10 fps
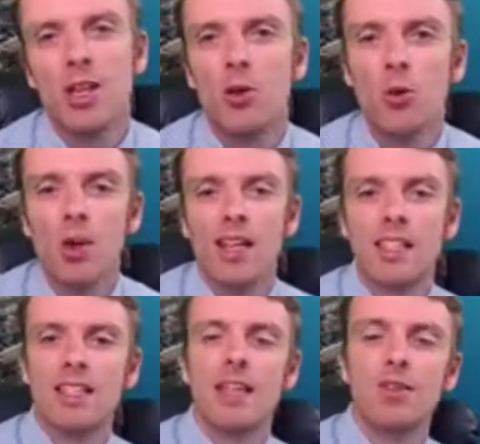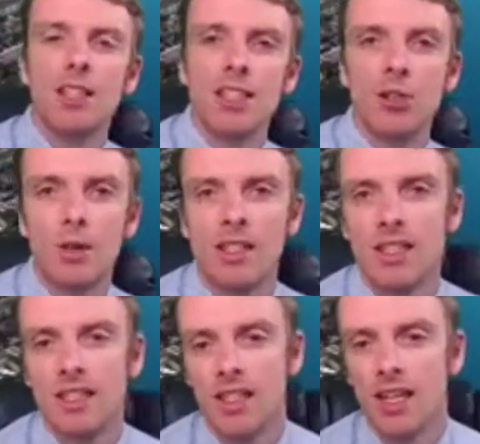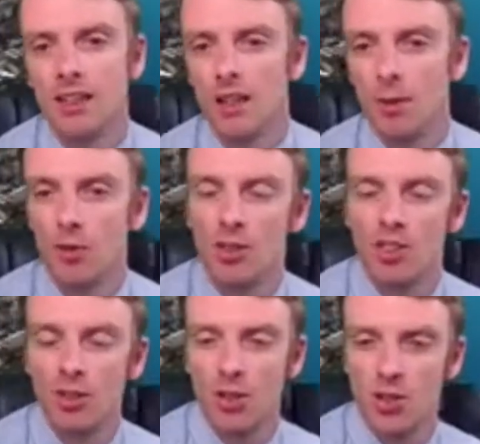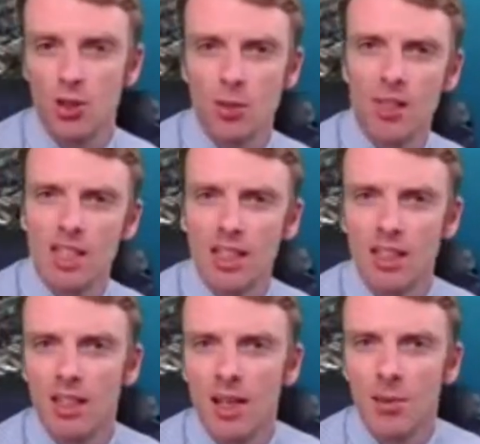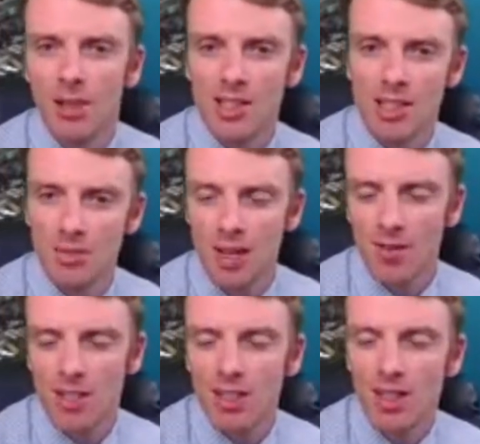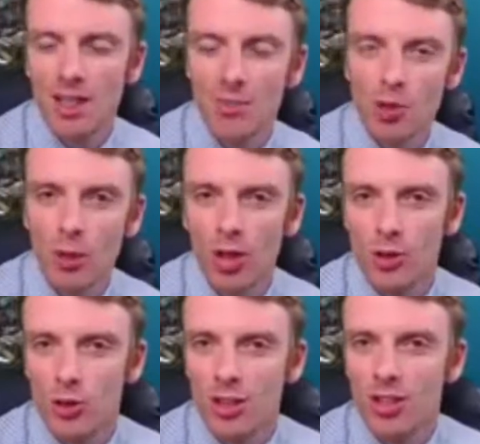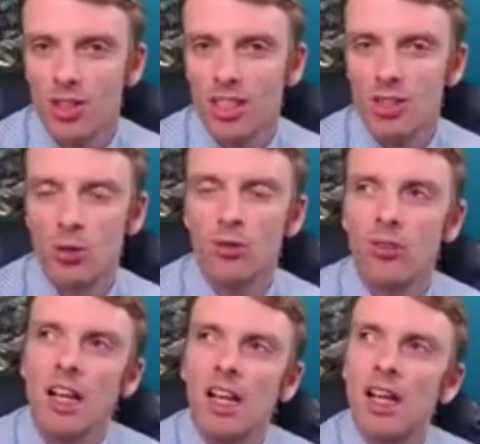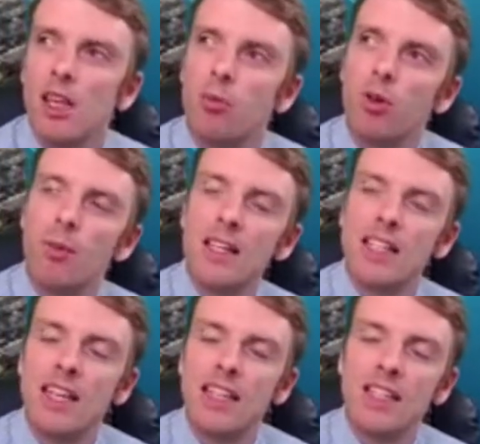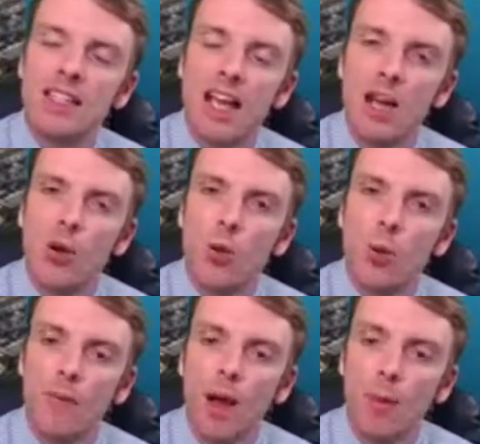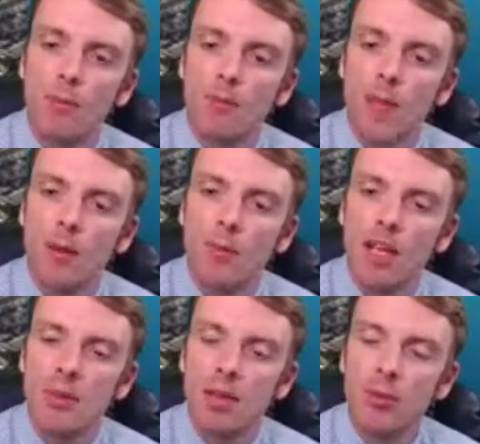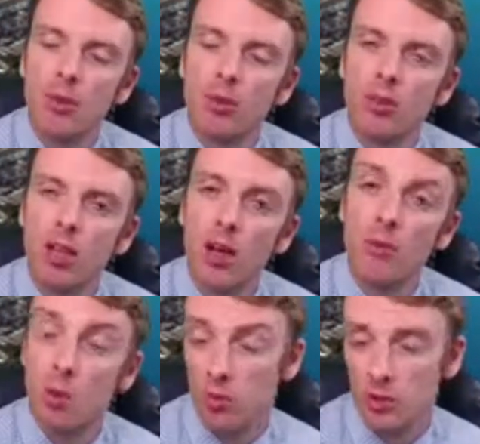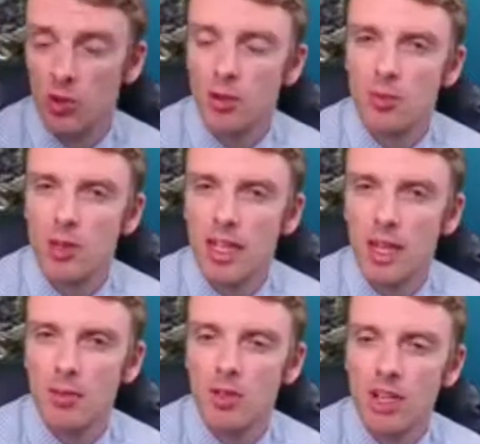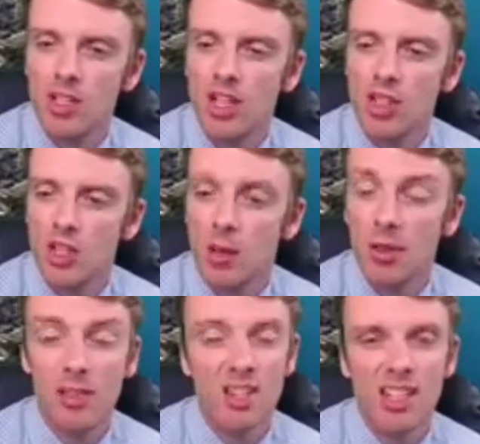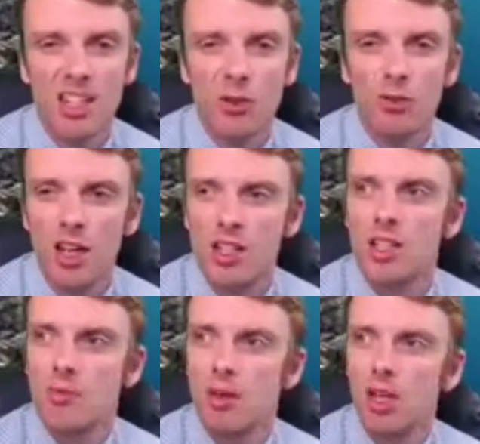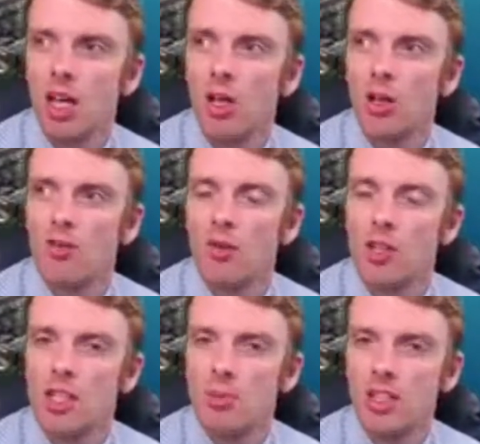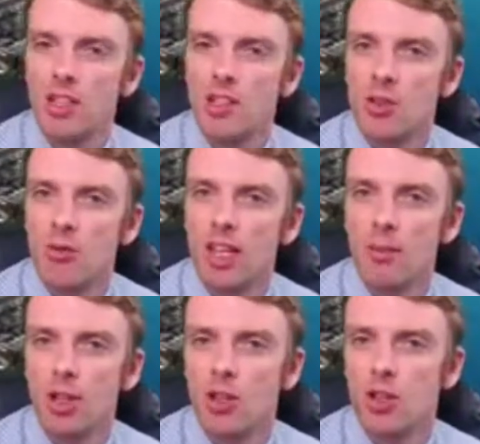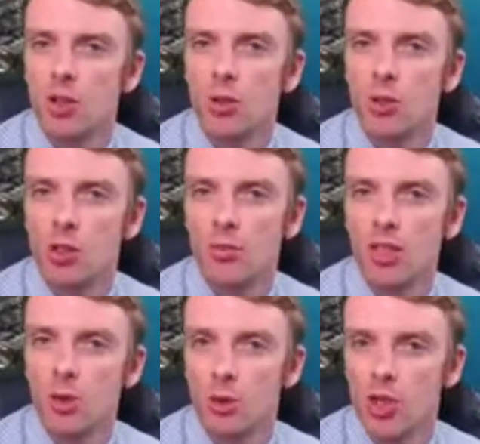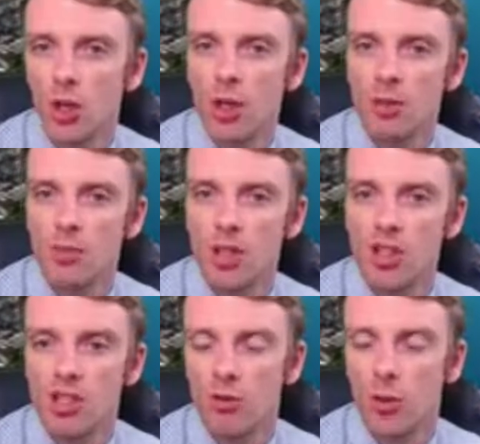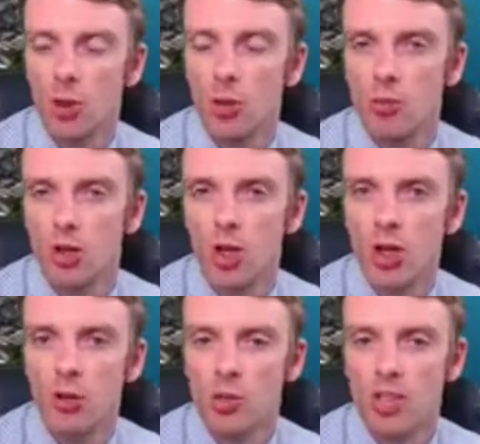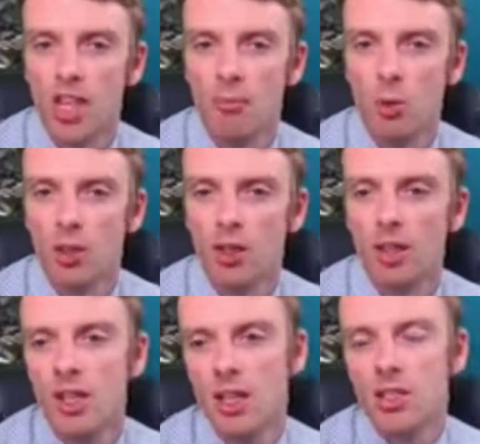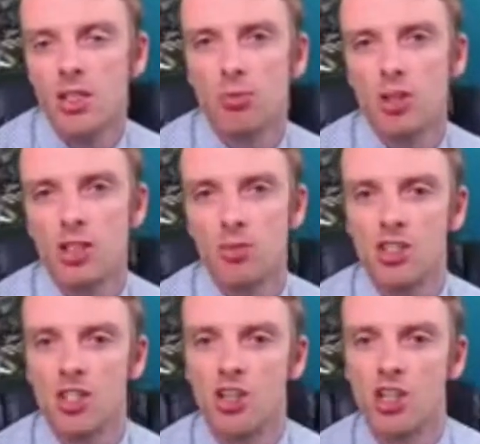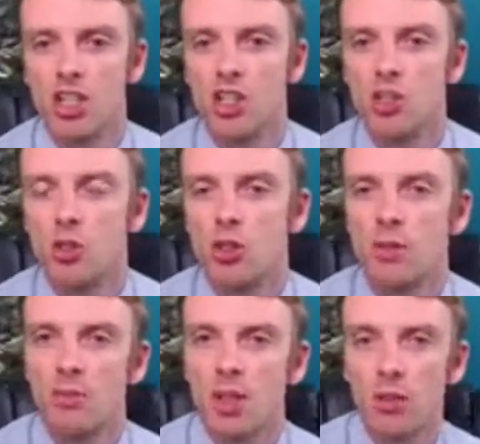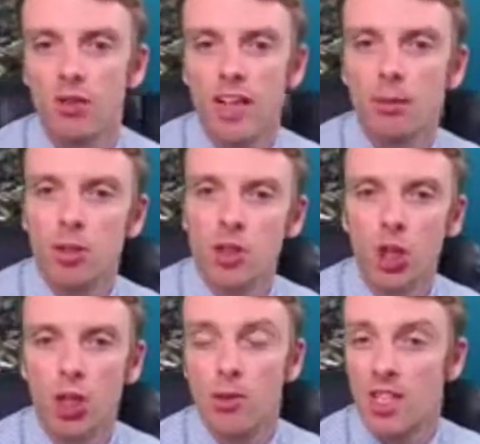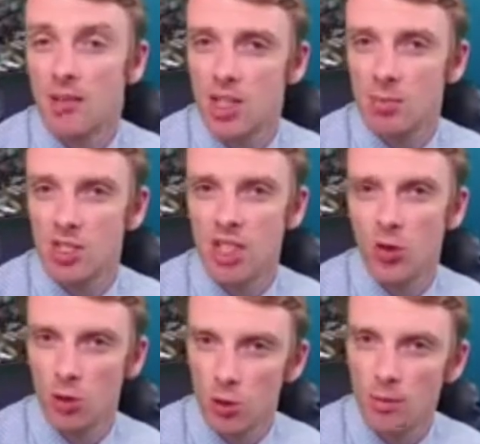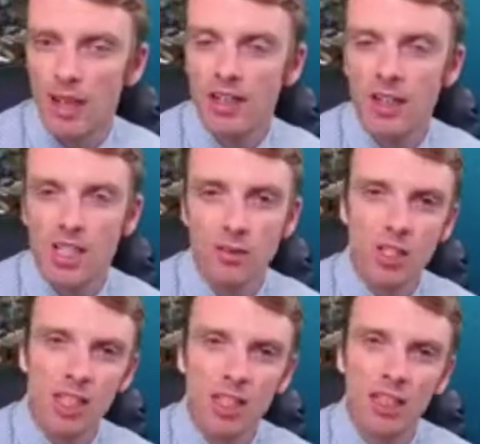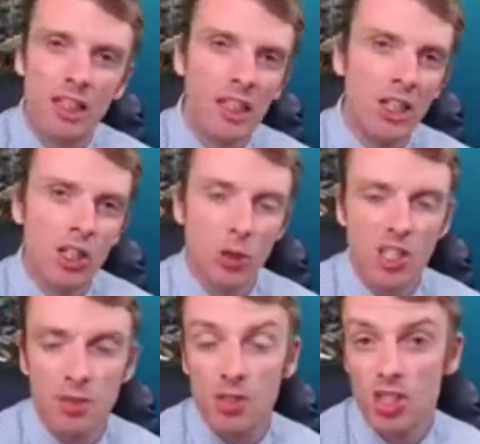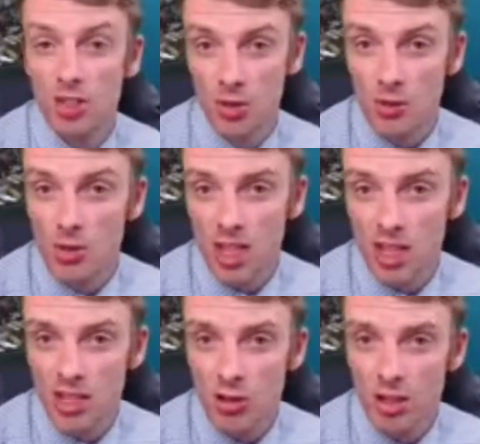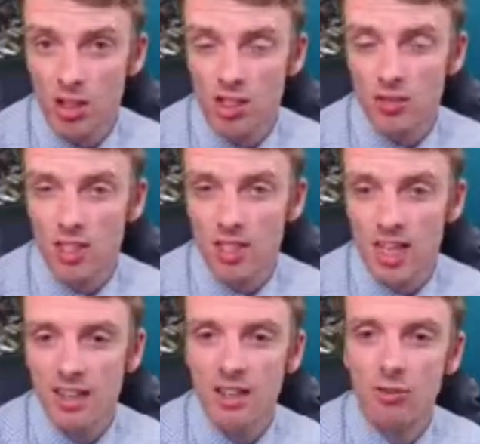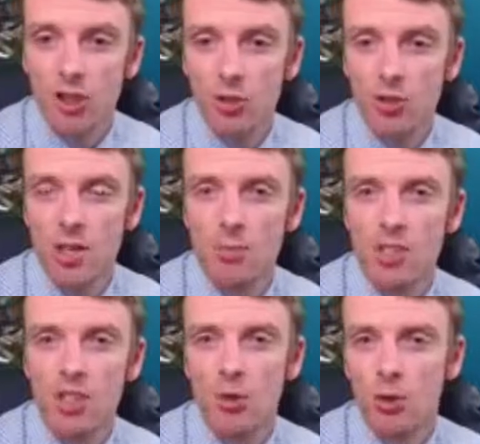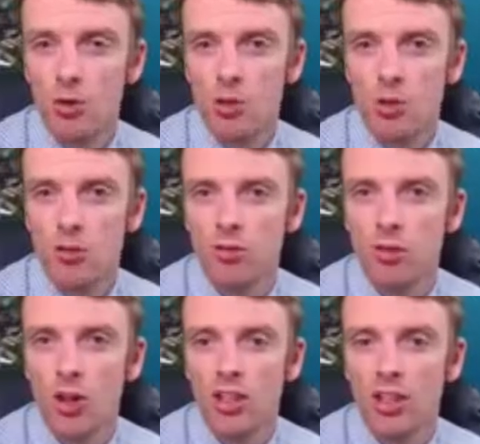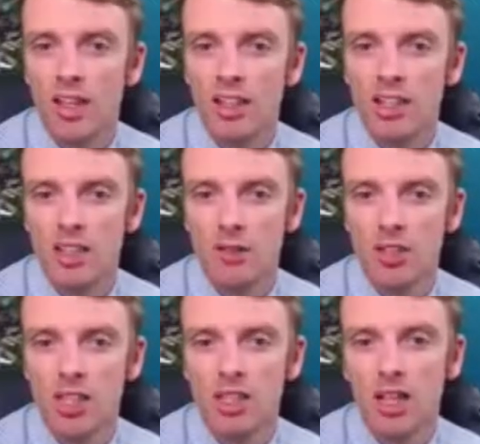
what is 70-20-10? I mean, obviously, for those of you that are particularly blessed at maths, clearly that comes to 100, and it's sort of, the premise is, it's how many people, or sort of the education company, and in all fairness, a lot of other disciplines recommend you can split your time, especially from an entrepreneurial standpoint. So the principle essentially is you should split your available time 70% on your main activity, 20% on your secondary activity, and then the final 10% on your sort of final activity.